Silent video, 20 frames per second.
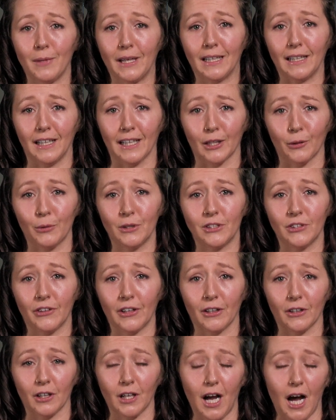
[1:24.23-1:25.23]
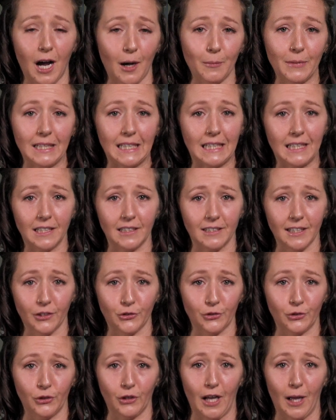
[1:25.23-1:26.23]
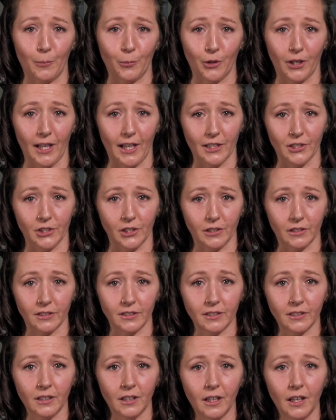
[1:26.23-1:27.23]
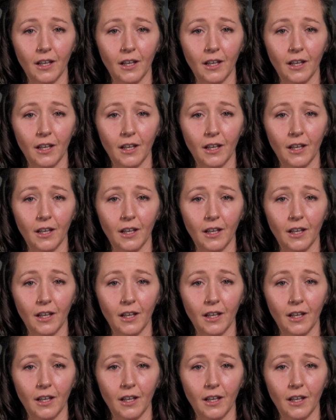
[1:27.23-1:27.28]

and liquids that are common in industrial applications.